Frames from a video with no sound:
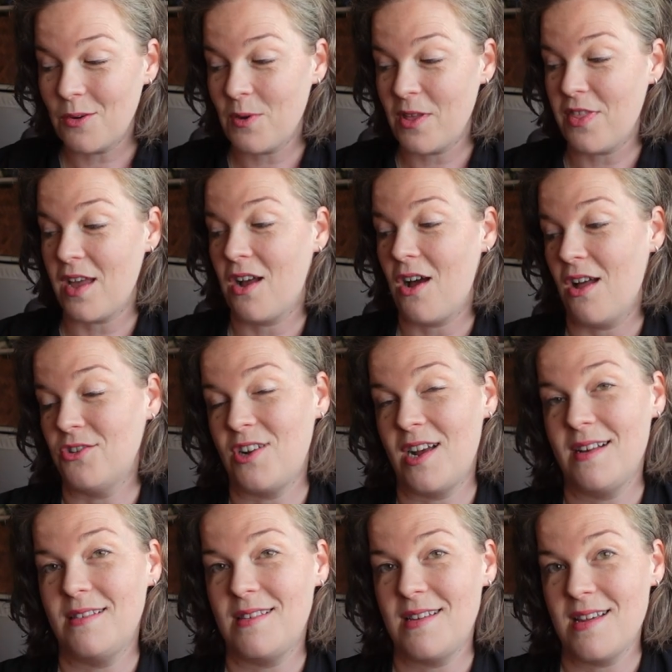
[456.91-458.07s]
with a
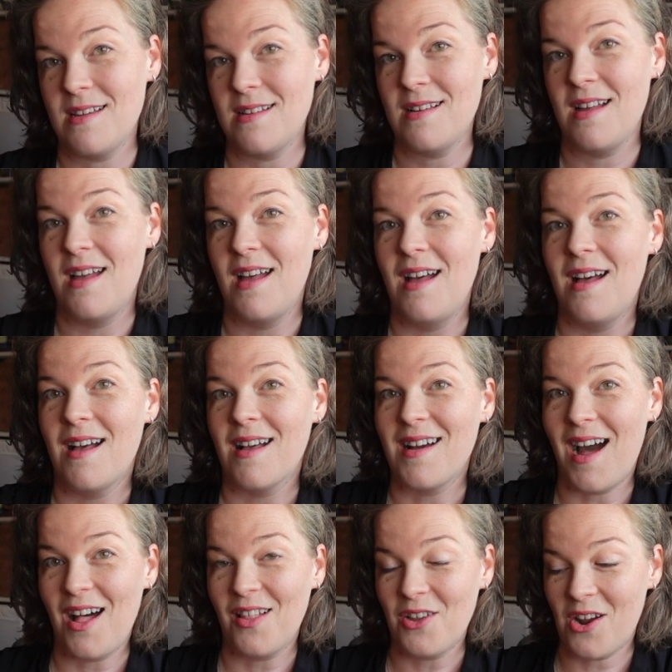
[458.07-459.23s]
contrasting
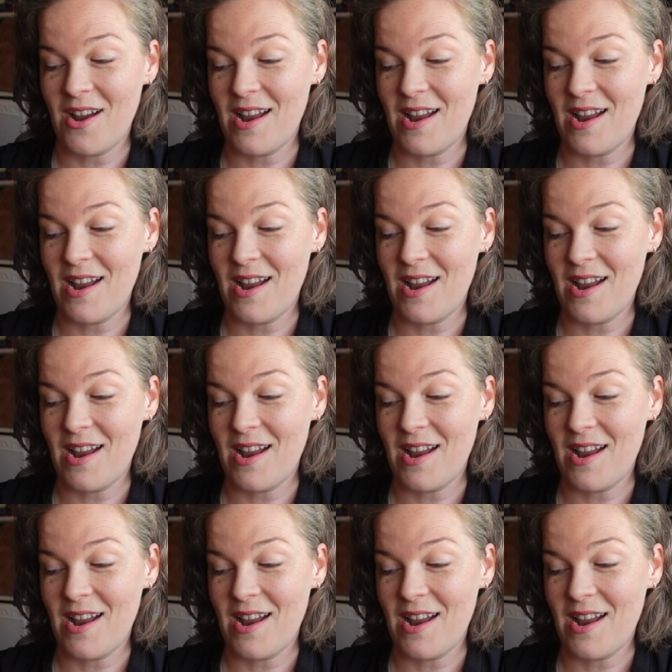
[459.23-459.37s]
color.